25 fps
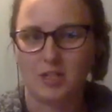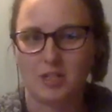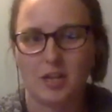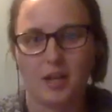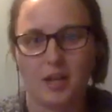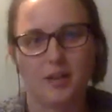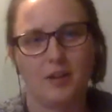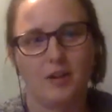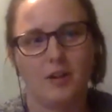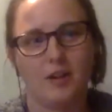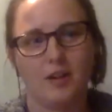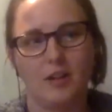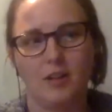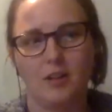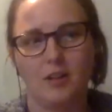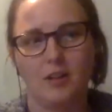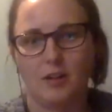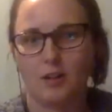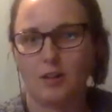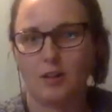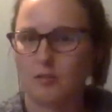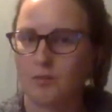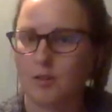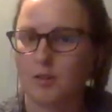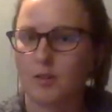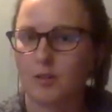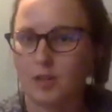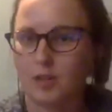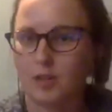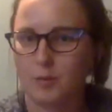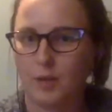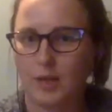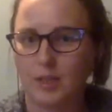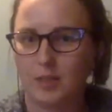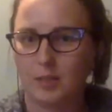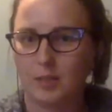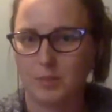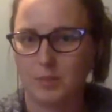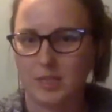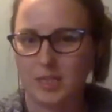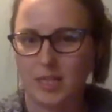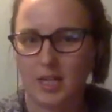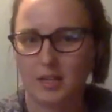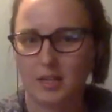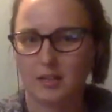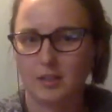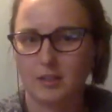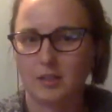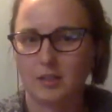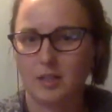other, either through the New England
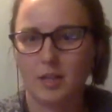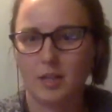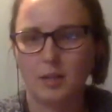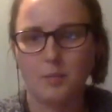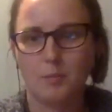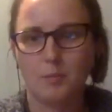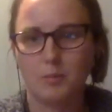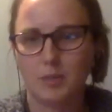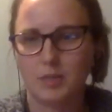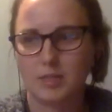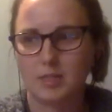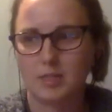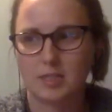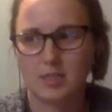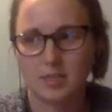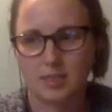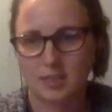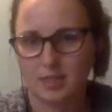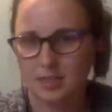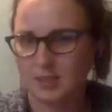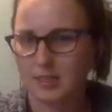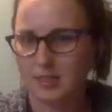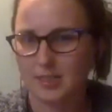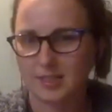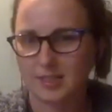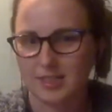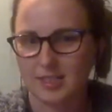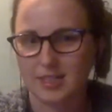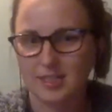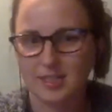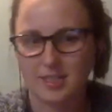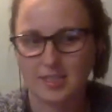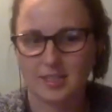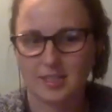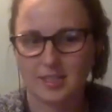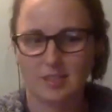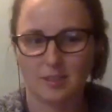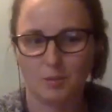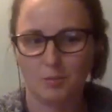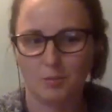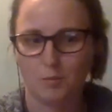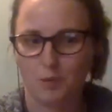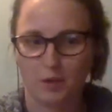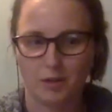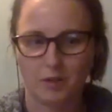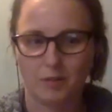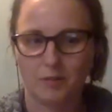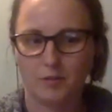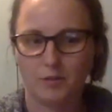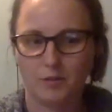Botanical Club, which still exists. It's a
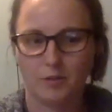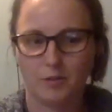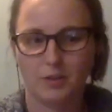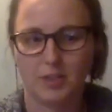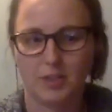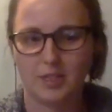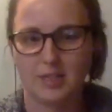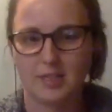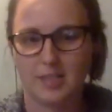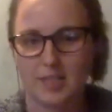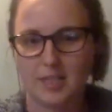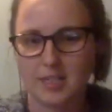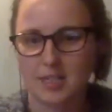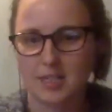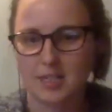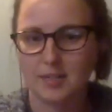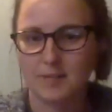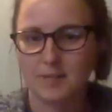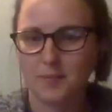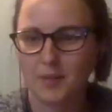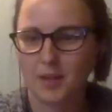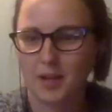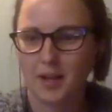wonderful organization.